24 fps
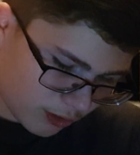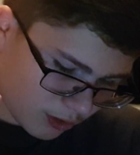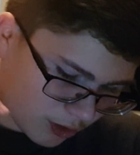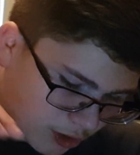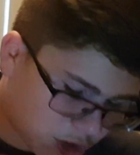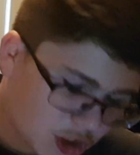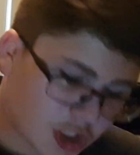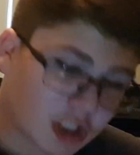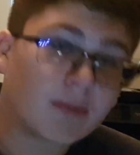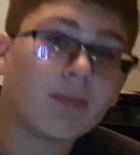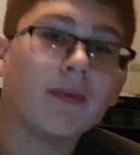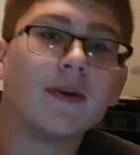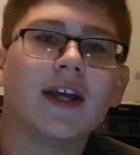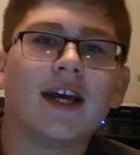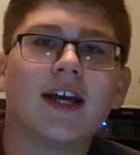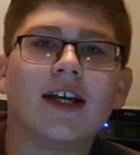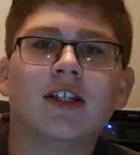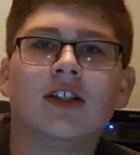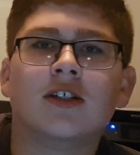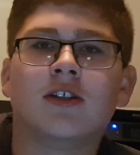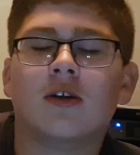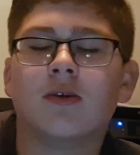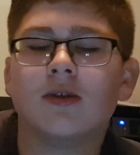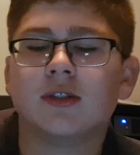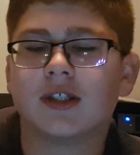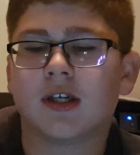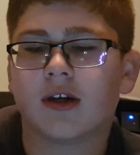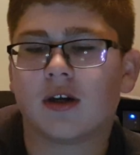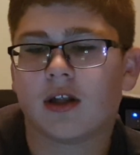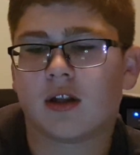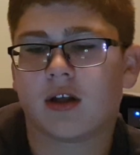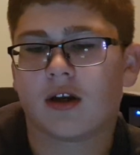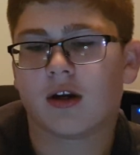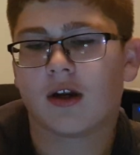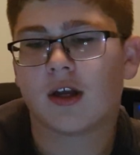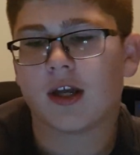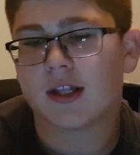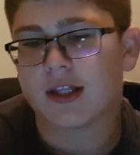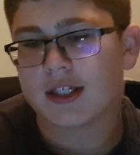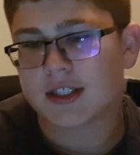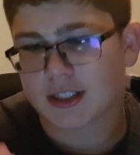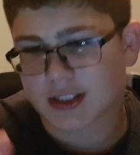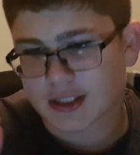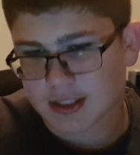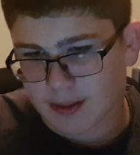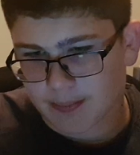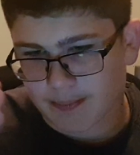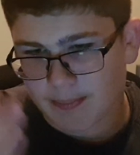GPS, no cellular. This
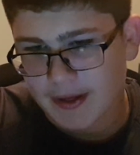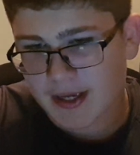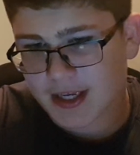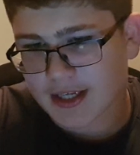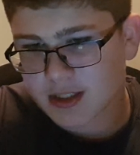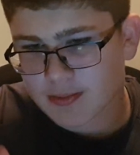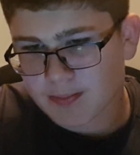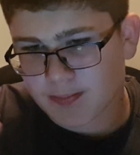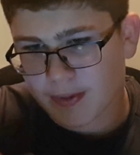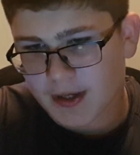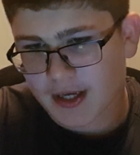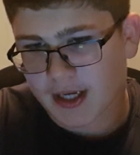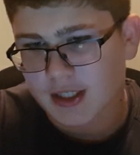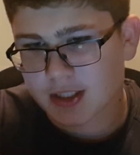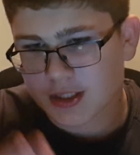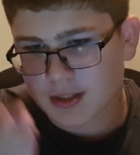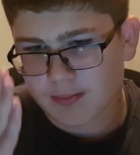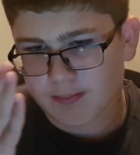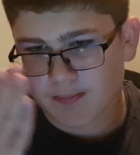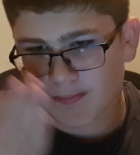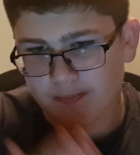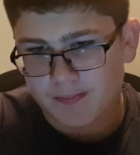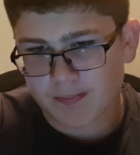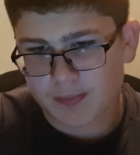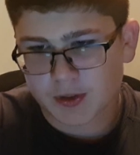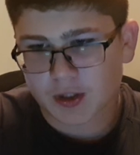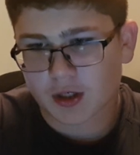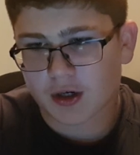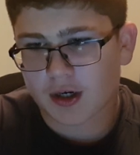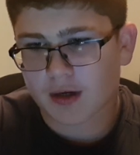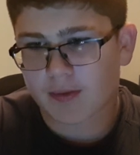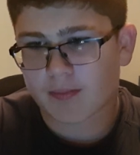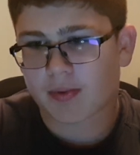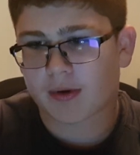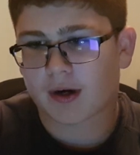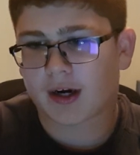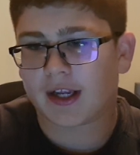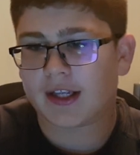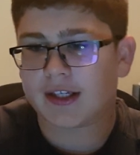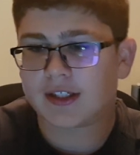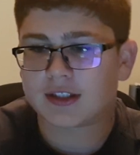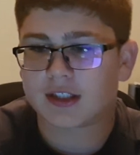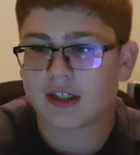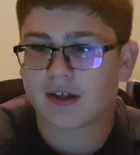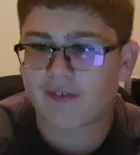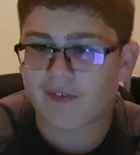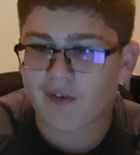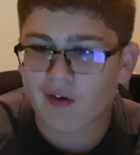is the base starting price
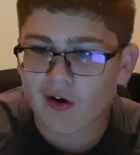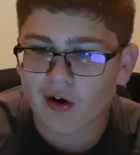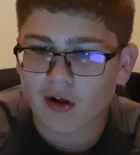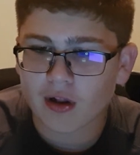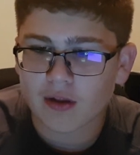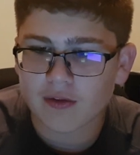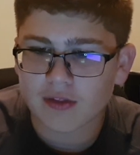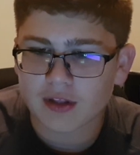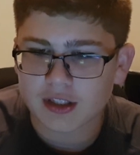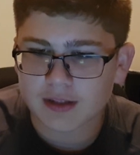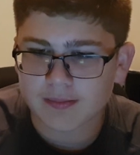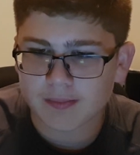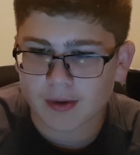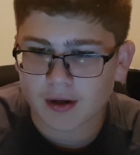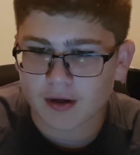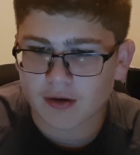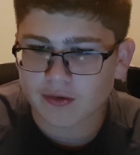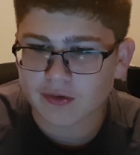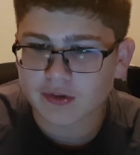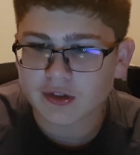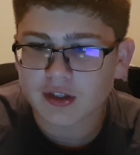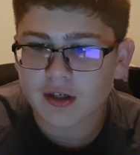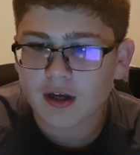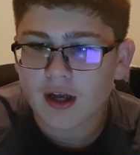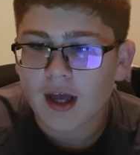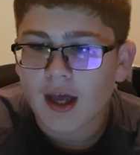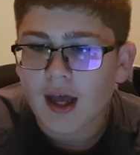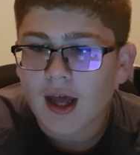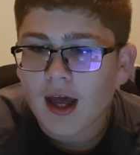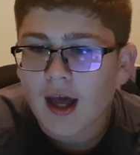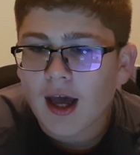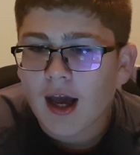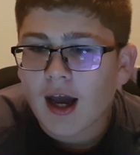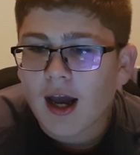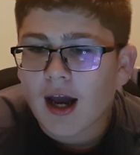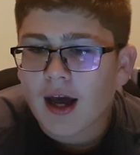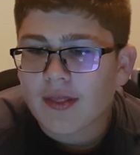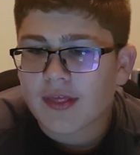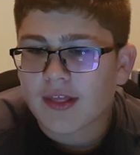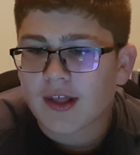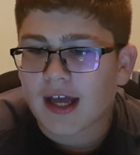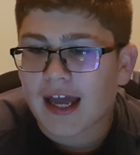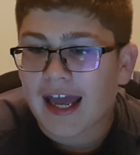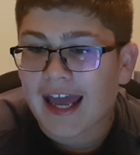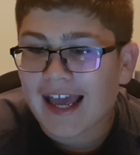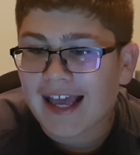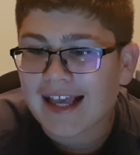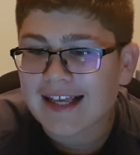of all of these models.
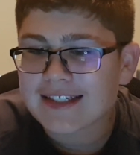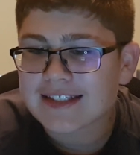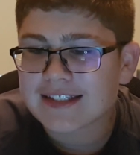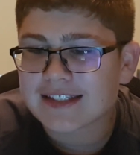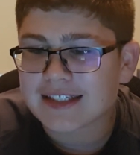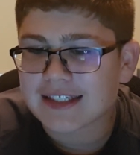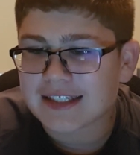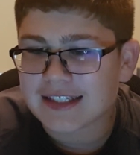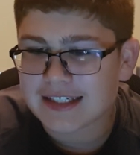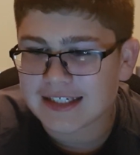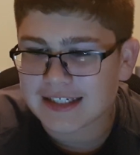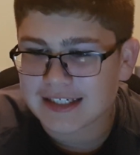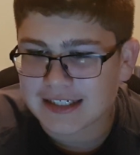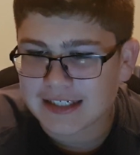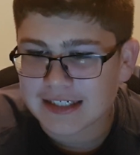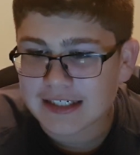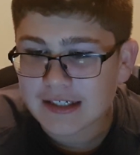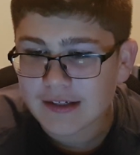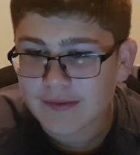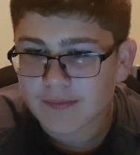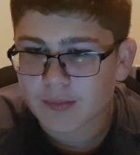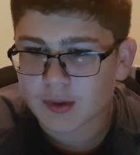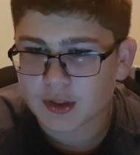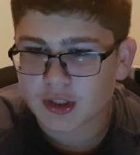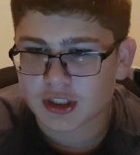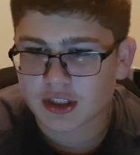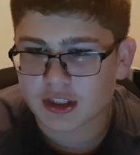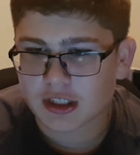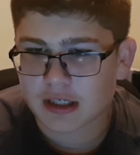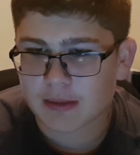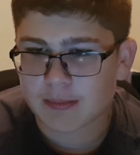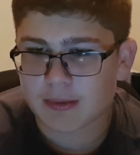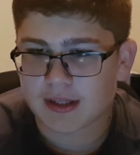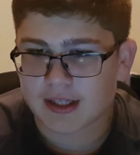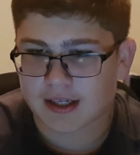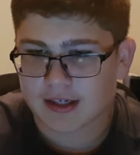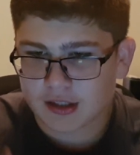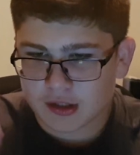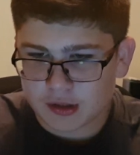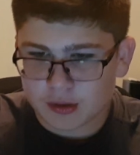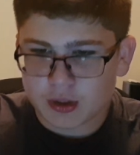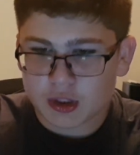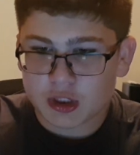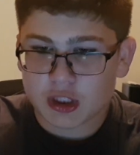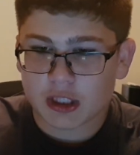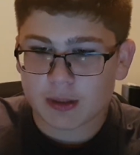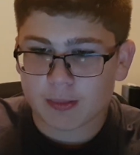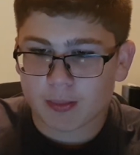The SE, which is going to be that new
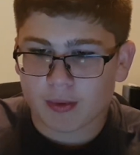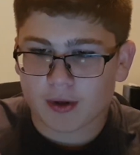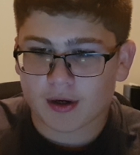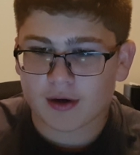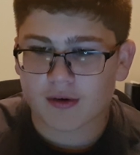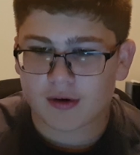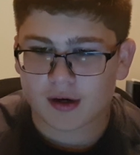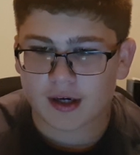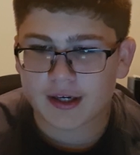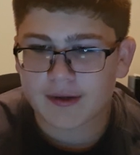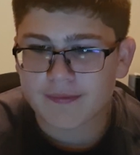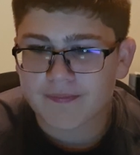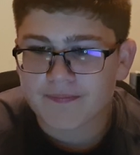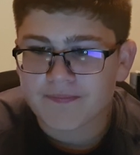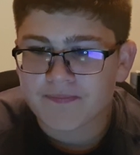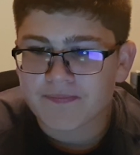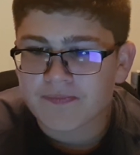cheap one, right?